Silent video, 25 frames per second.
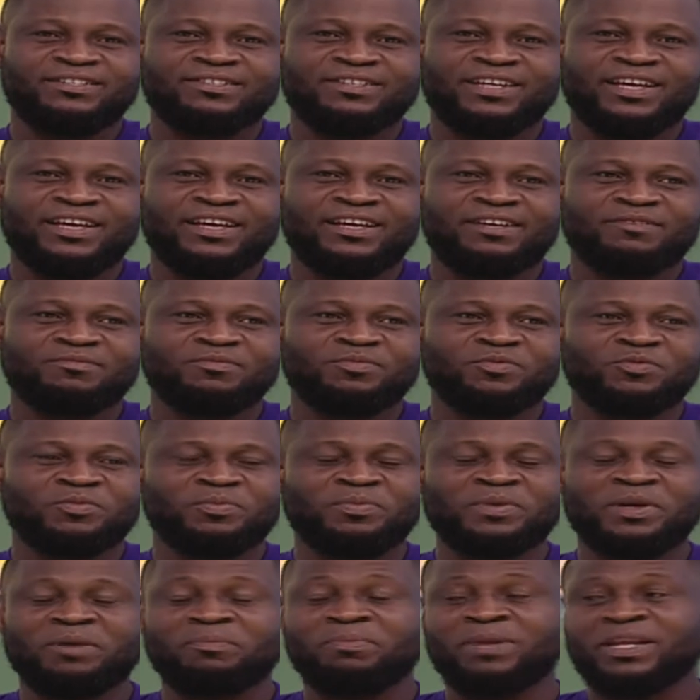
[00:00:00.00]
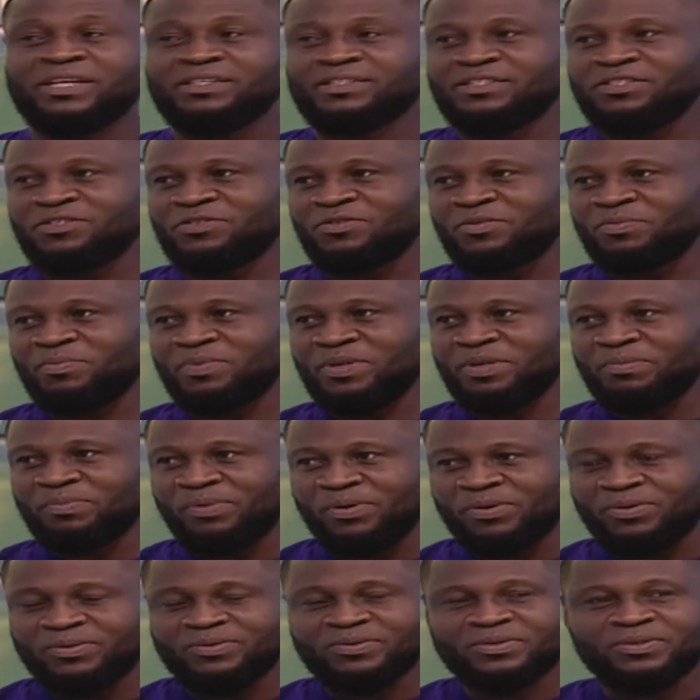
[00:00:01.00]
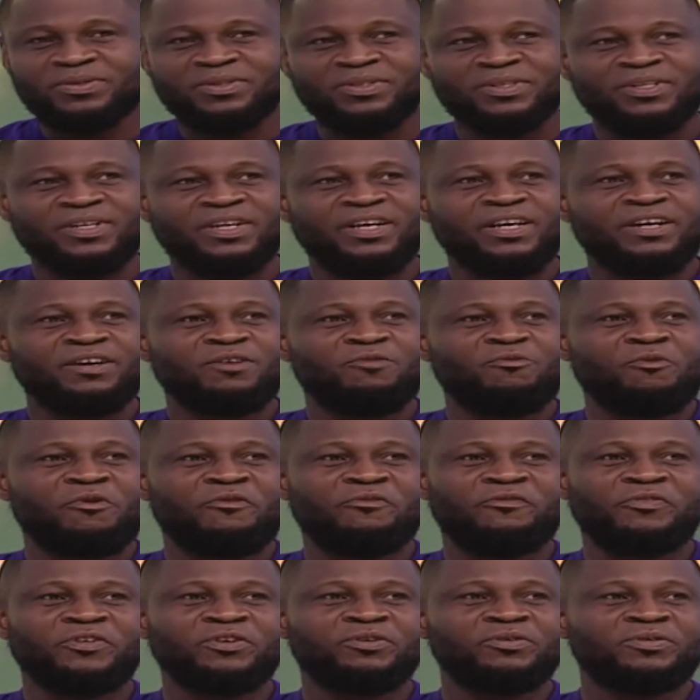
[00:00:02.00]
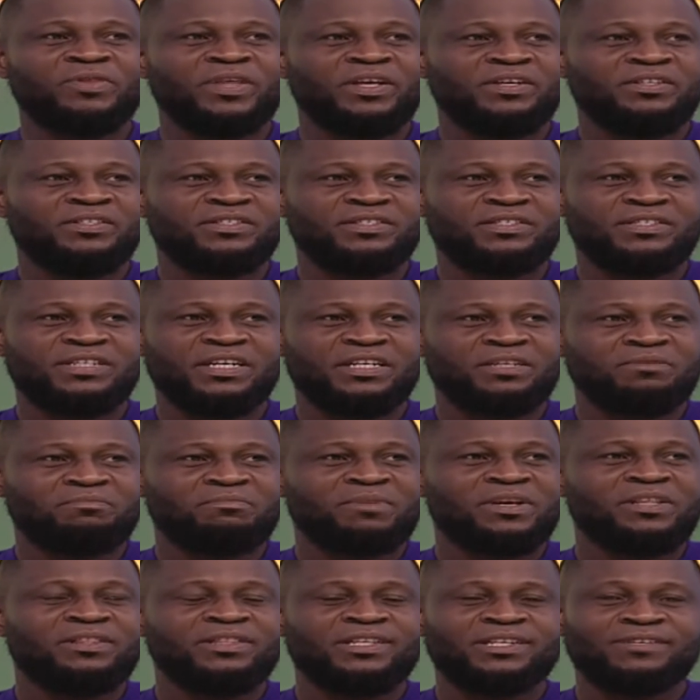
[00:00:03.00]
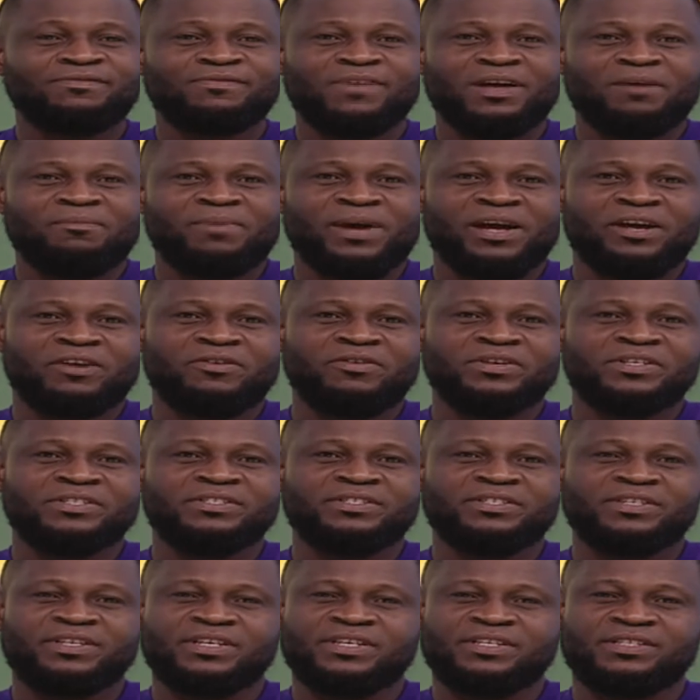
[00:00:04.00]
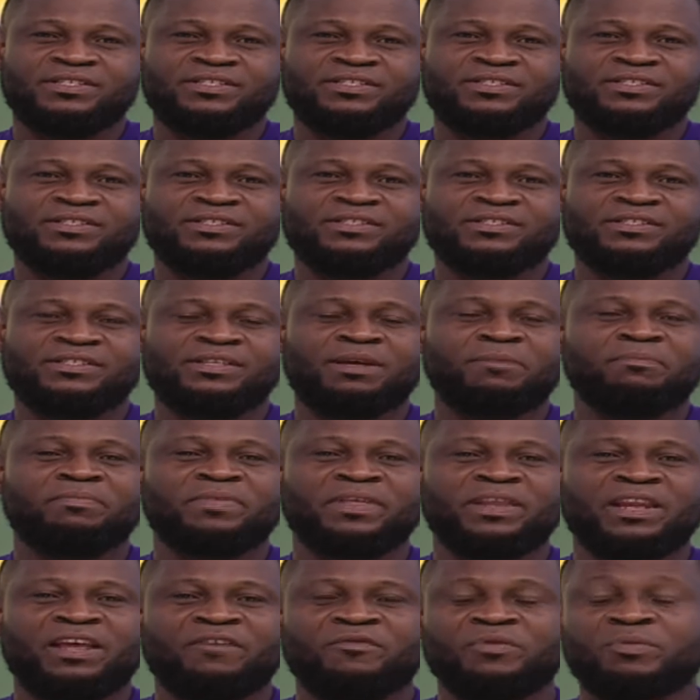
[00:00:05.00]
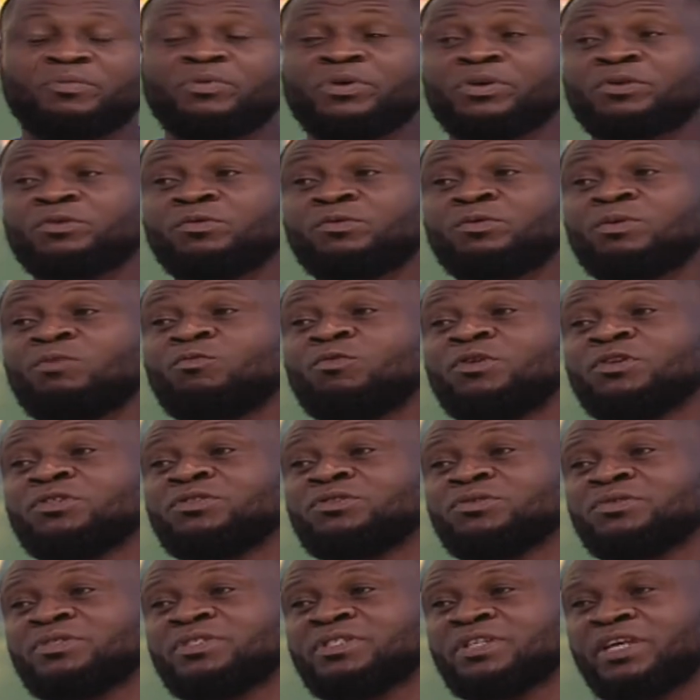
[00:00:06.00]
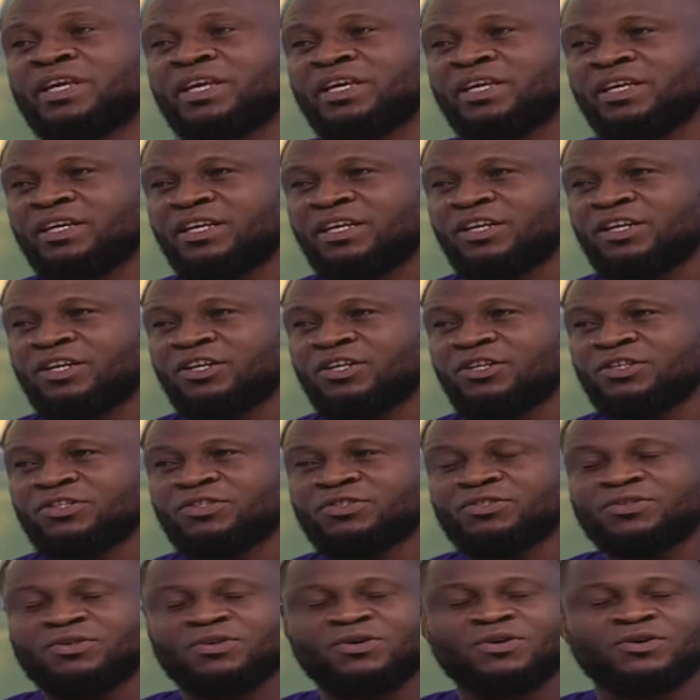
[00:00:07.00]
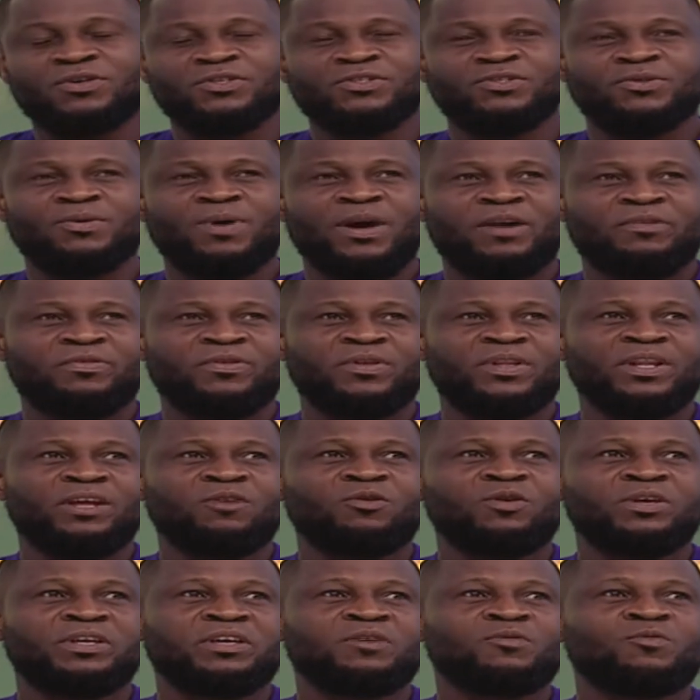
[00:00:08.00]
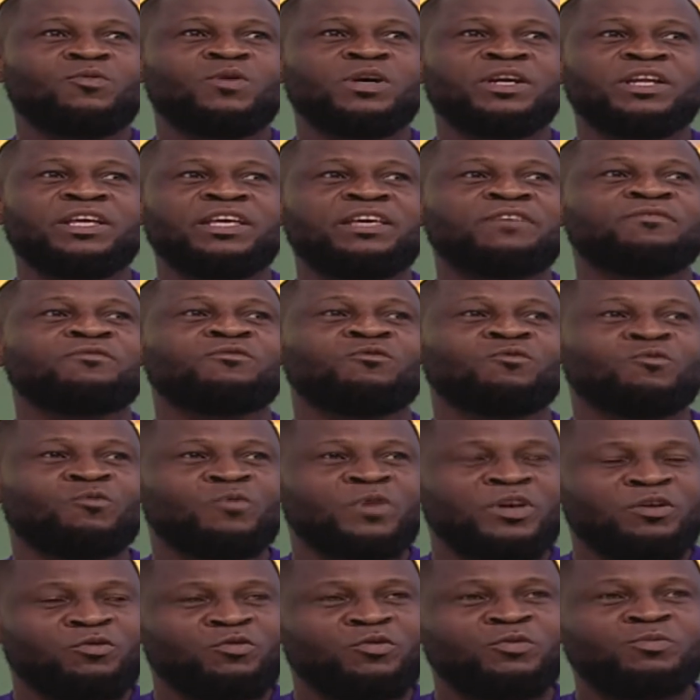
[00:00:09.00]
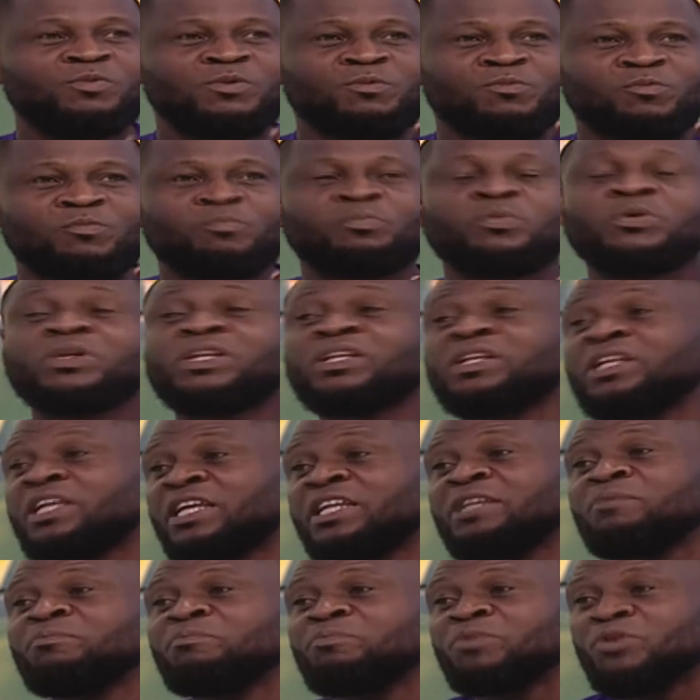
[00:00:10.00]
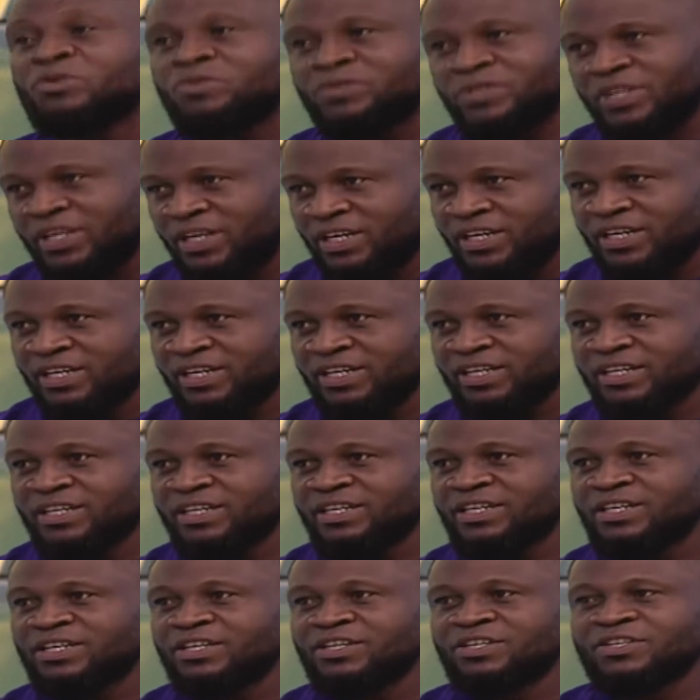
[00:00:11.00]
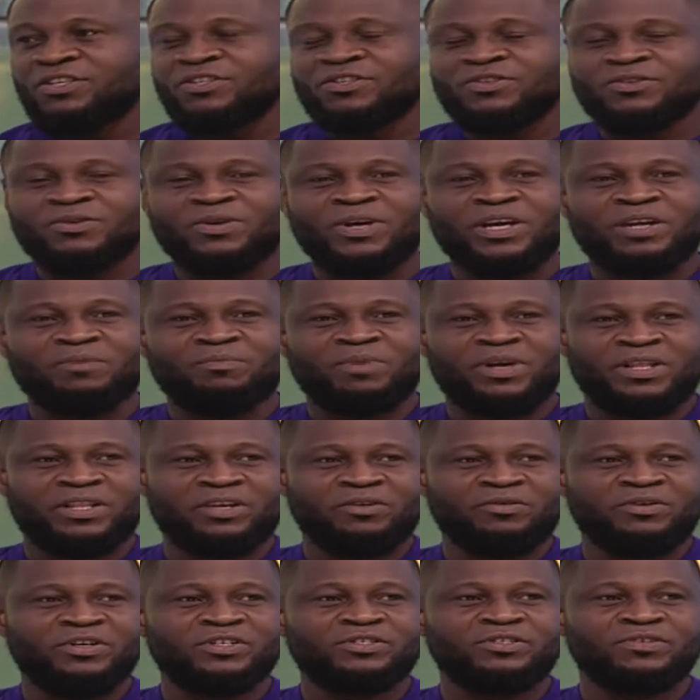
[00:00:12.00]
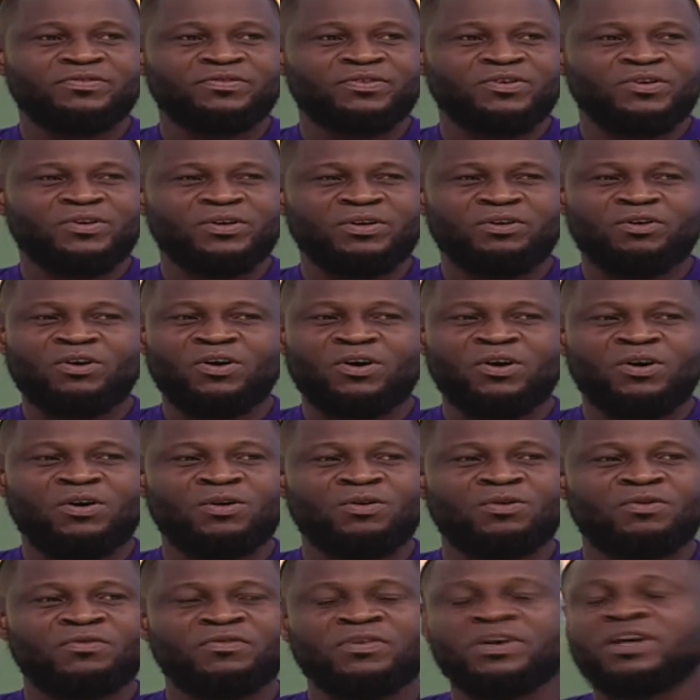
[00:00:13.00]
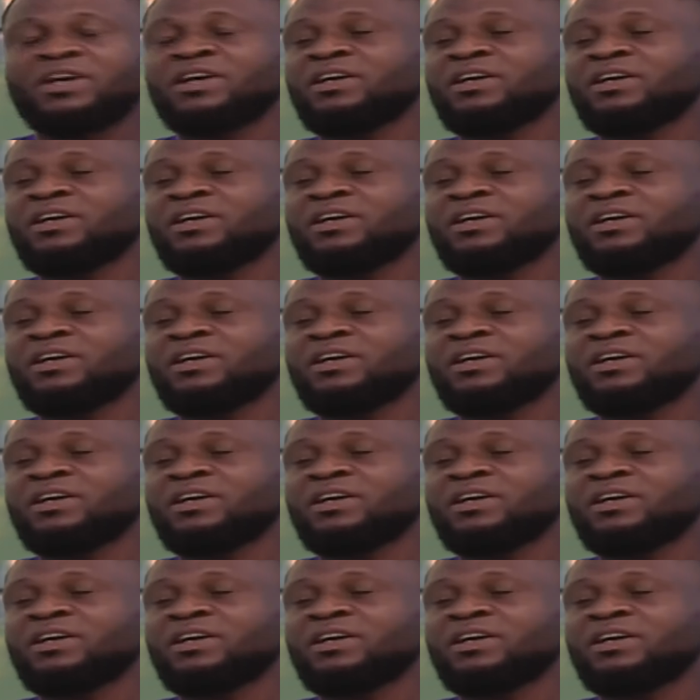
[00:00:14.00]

um, to be a blessing to people. Mm. We feel the statement this far by grace is something everybody will want to say yeah. to God. So I thought that, okay, what if we could put it in music? Yeah. You know, and by the grace of God, all over